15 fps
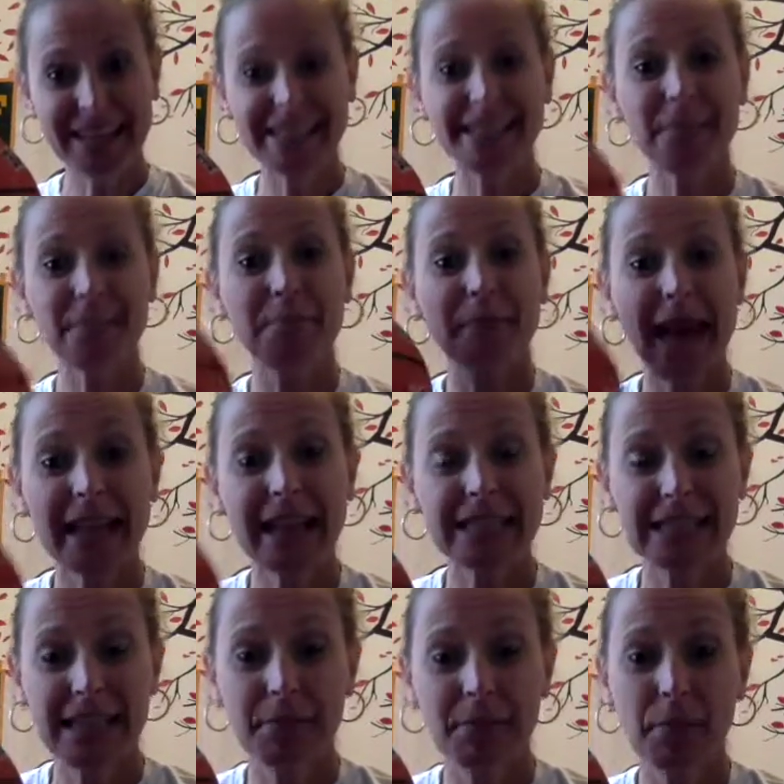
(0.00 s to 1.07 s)
it's a
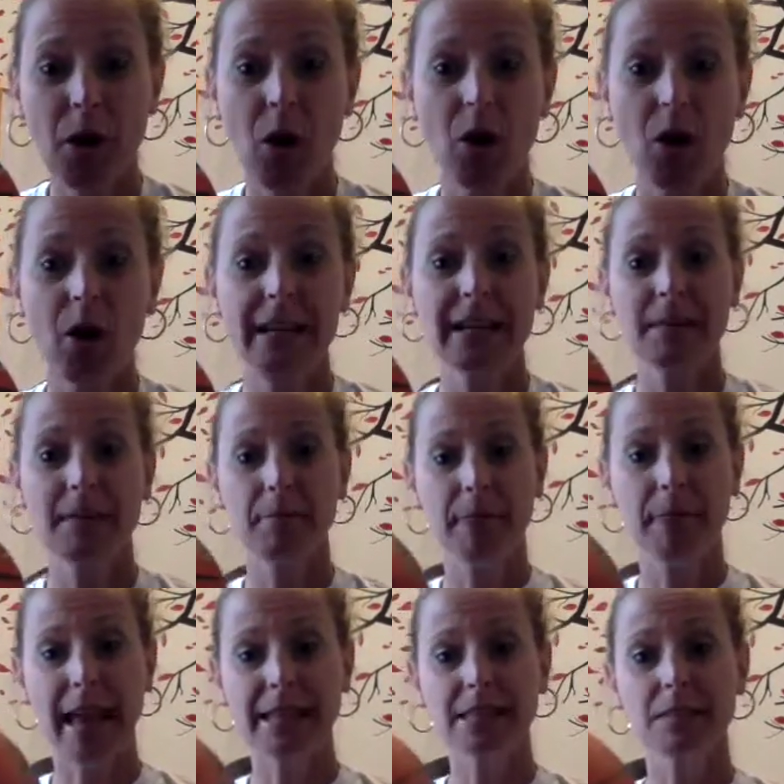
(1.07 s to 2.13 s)
basketball. In a
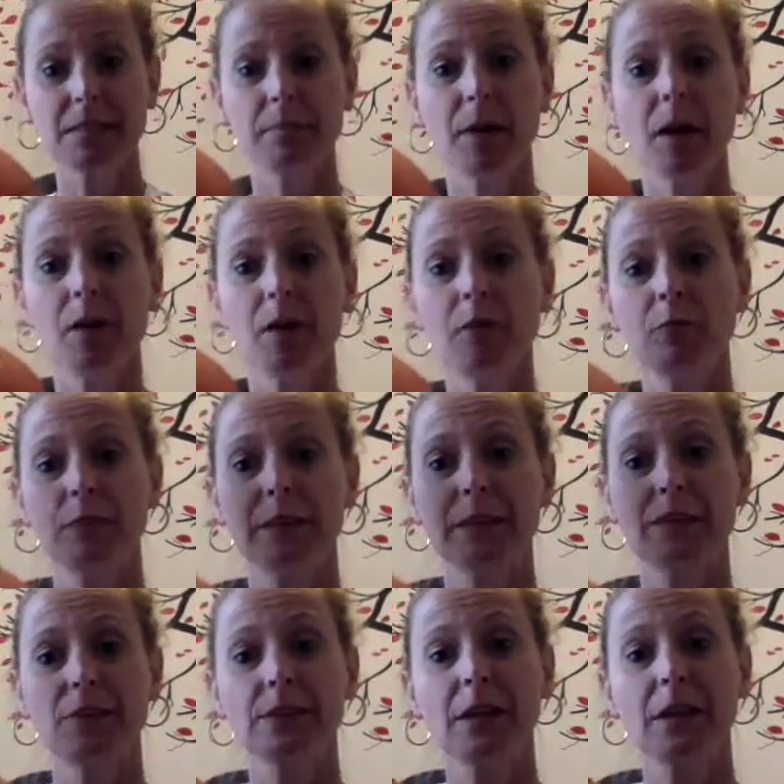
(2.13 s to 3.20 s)
basketball, we
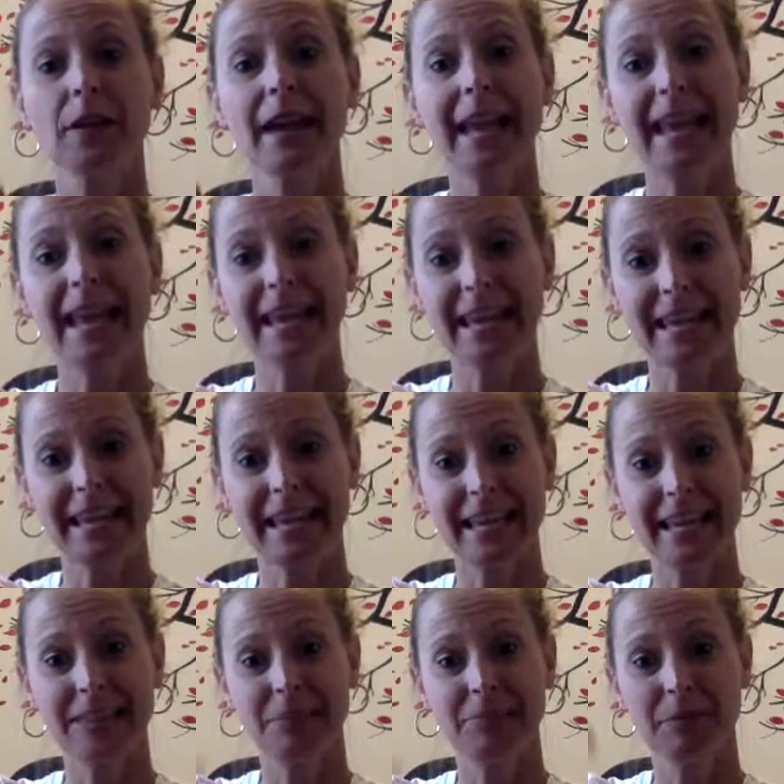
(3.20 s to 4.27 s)
use our
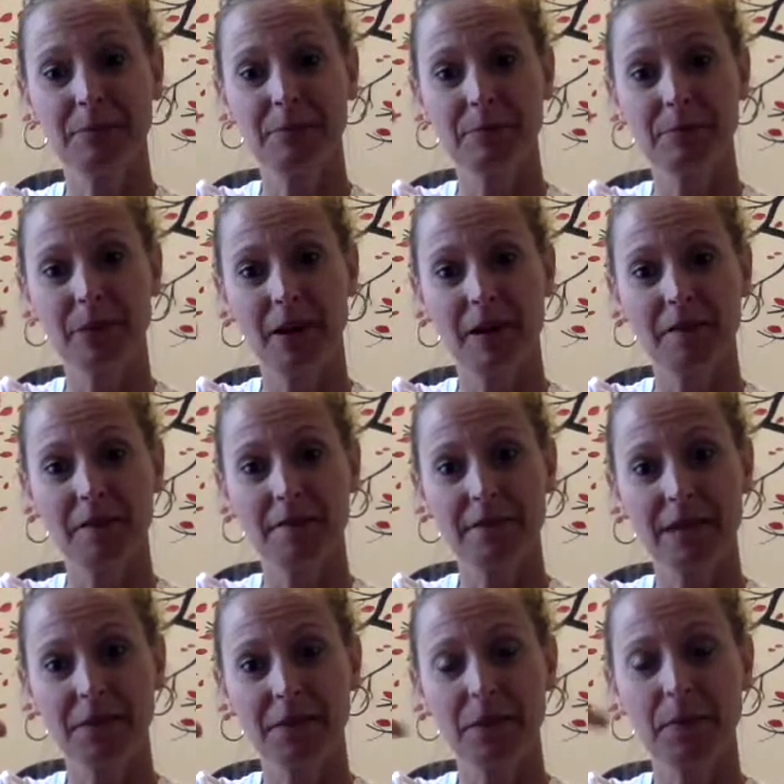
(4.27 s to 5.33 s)
hand, remember our
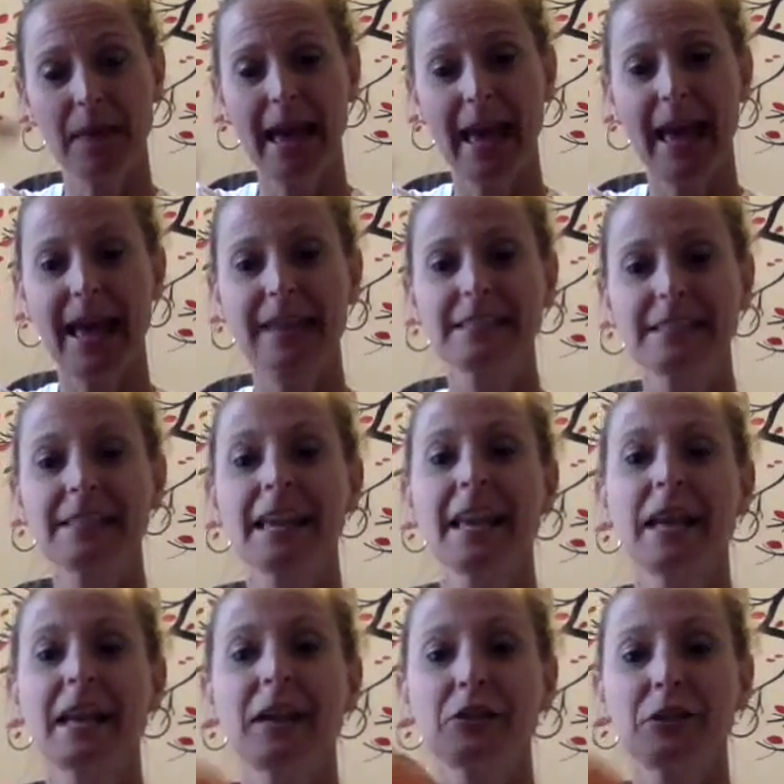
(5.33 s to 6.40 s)
finger pads,
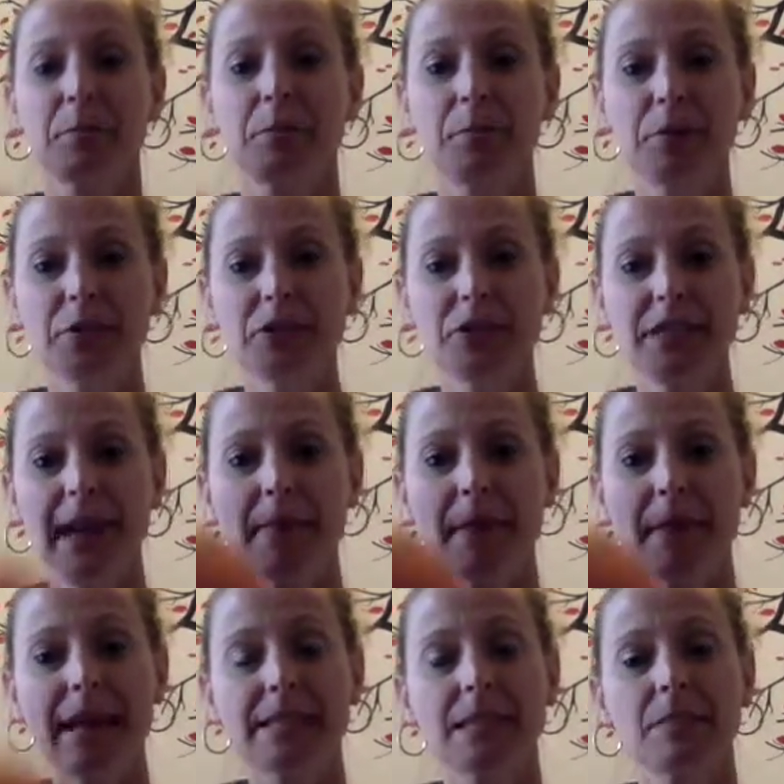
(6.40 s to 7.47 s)
to push that
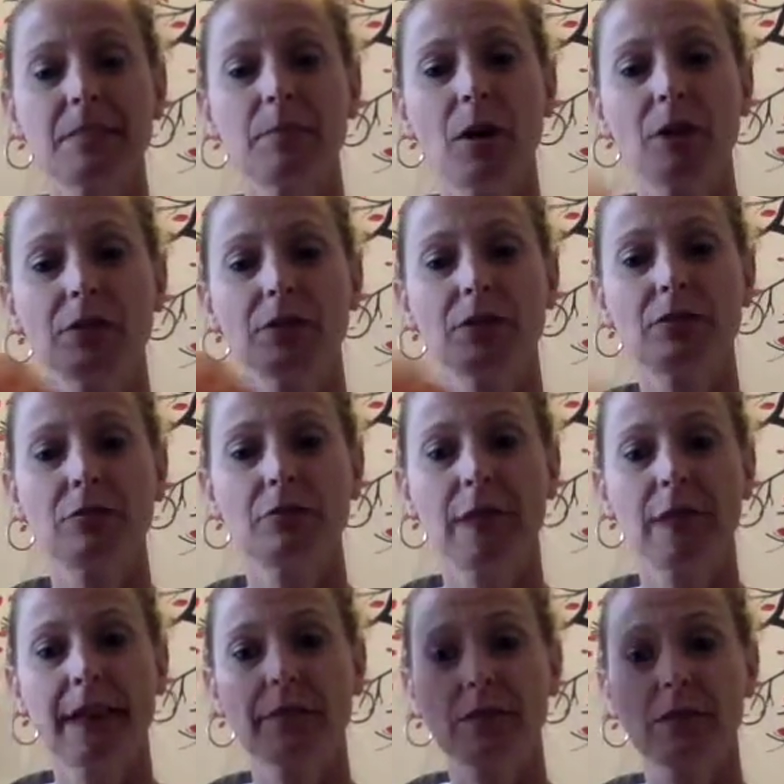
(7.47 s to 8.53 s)
basketball to the
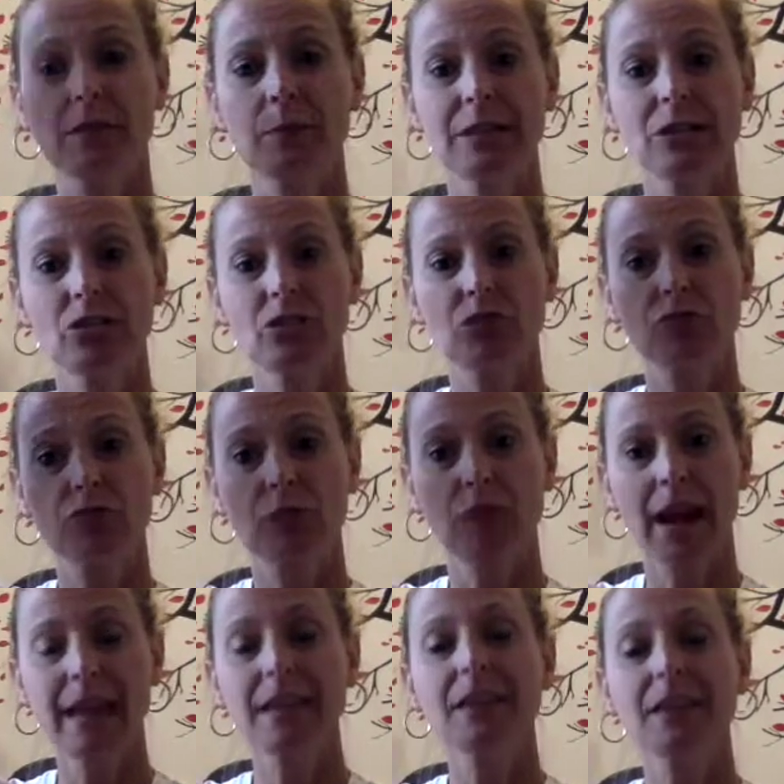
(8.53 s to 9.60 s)
ground. So we
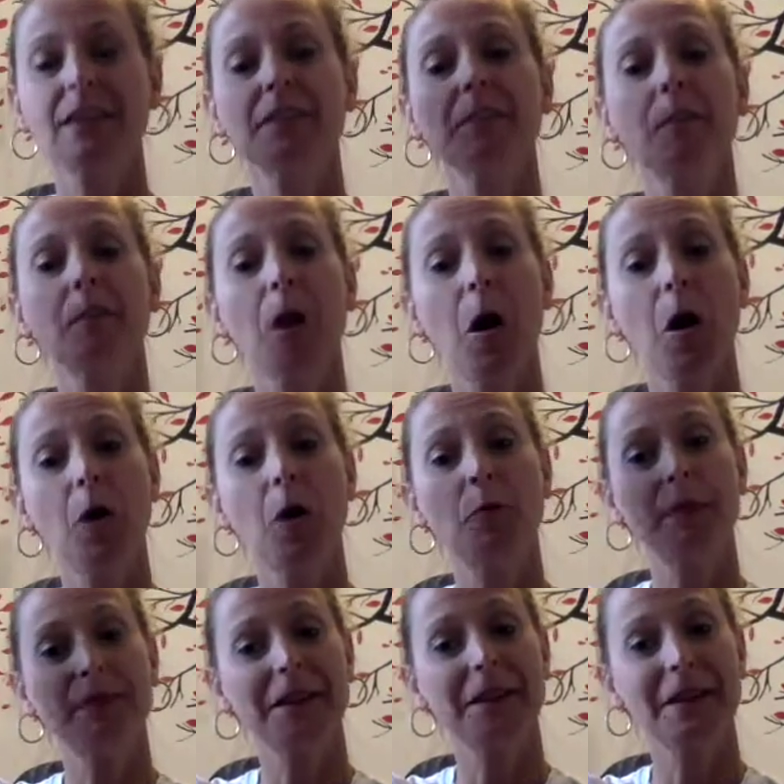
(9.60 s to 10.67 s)
strike the ball
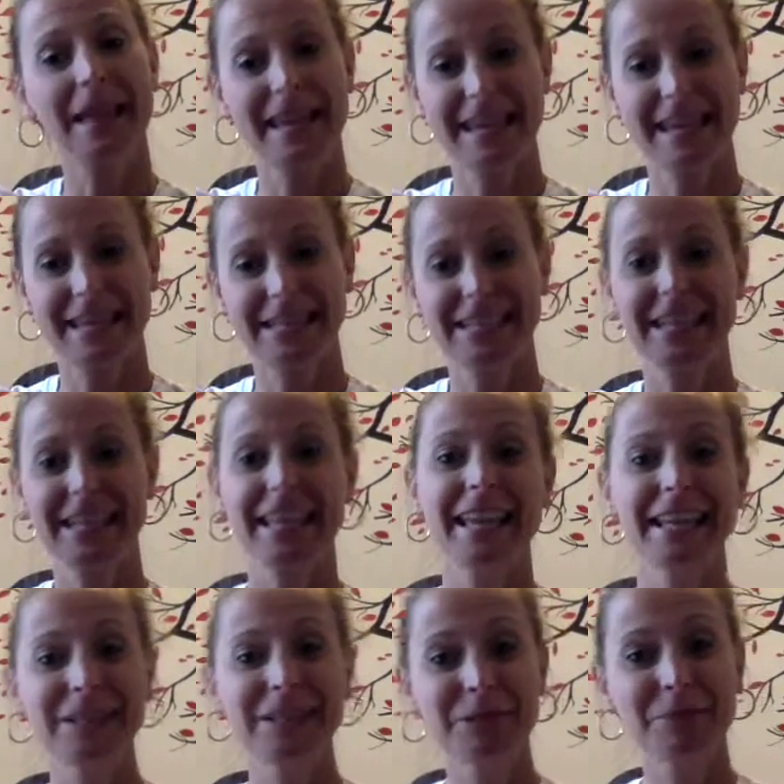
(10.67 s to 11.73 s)
with our hand to get
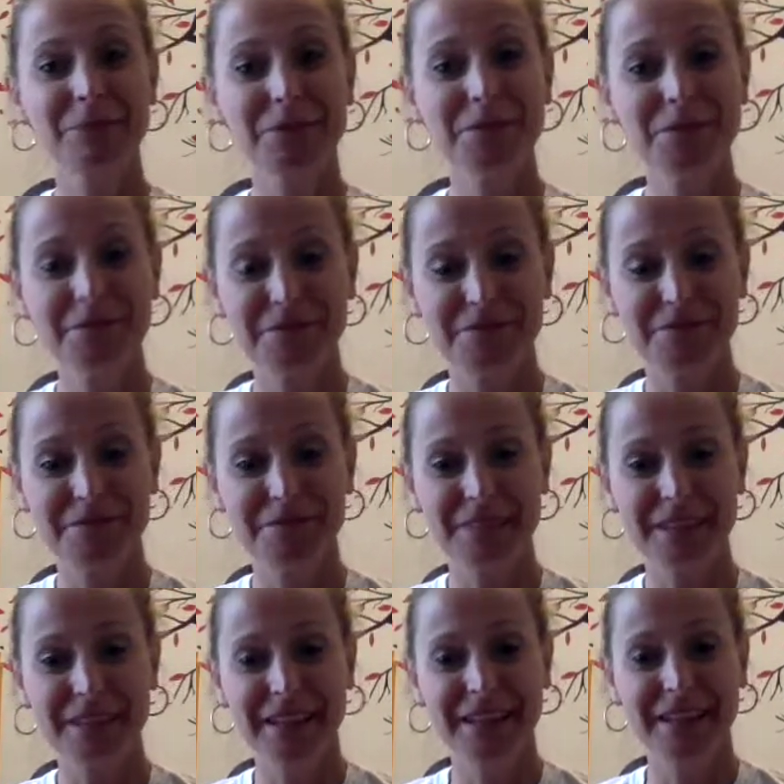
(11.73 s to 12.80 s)
it to move.
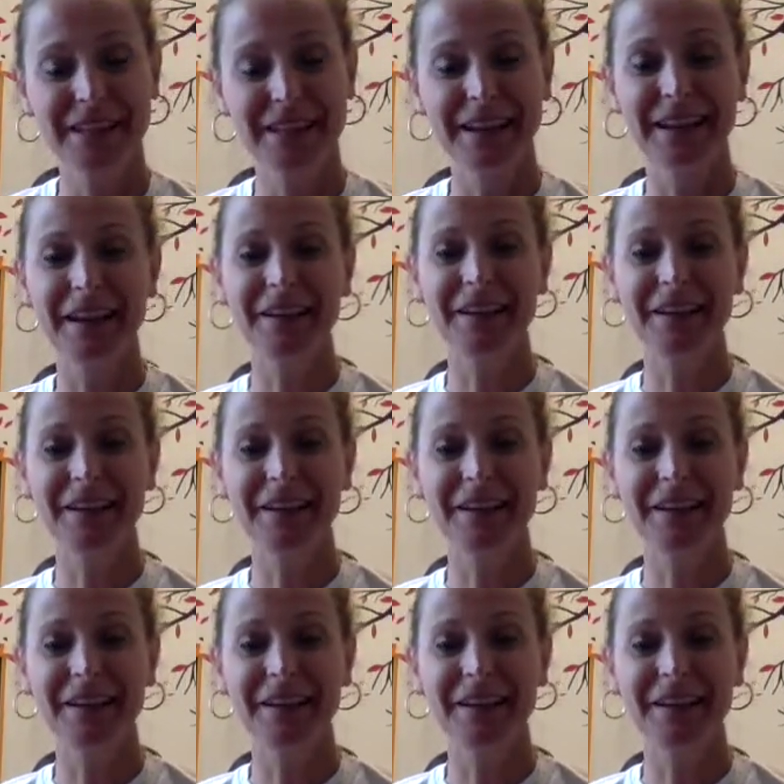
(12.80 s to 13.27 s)
All